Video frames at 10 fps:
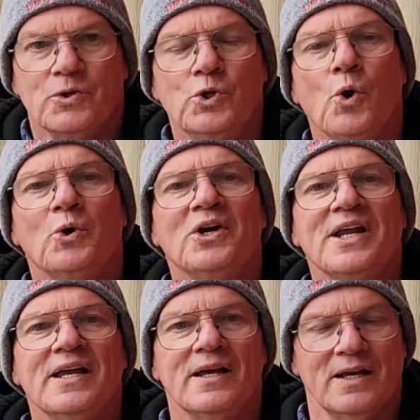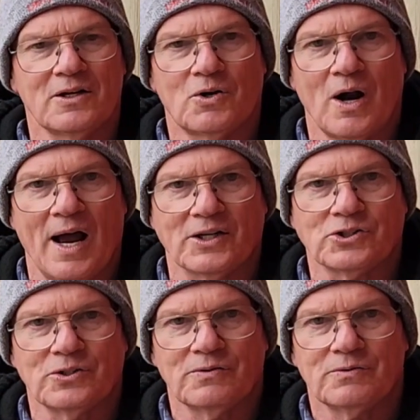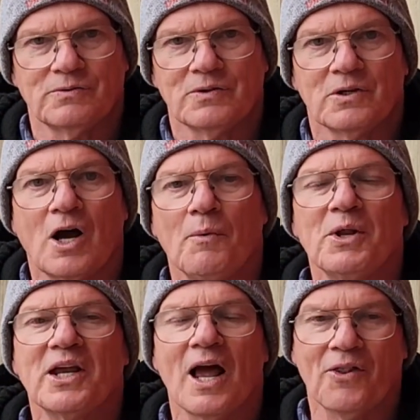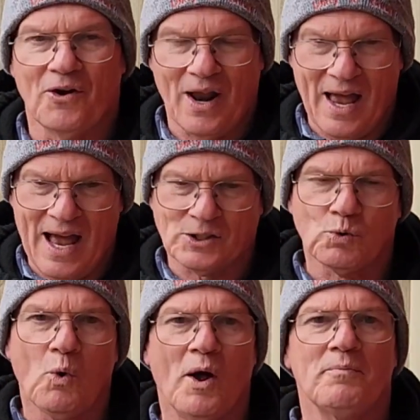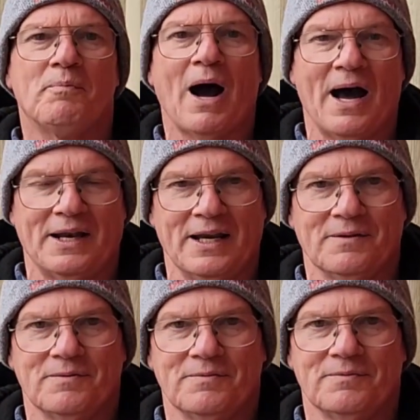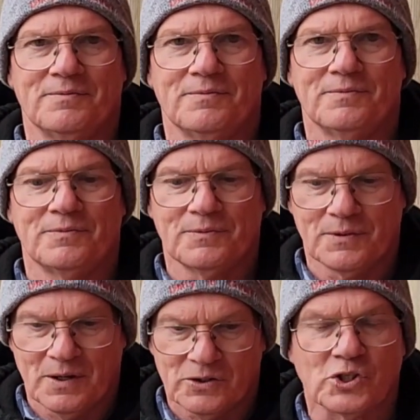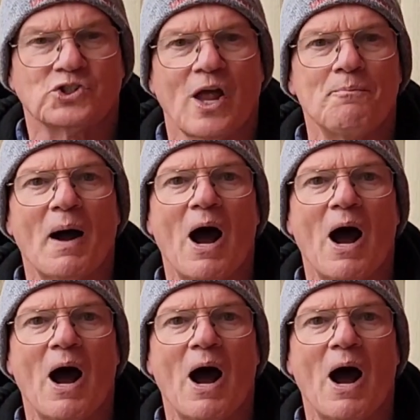Unity in Christ. Come together as one body to step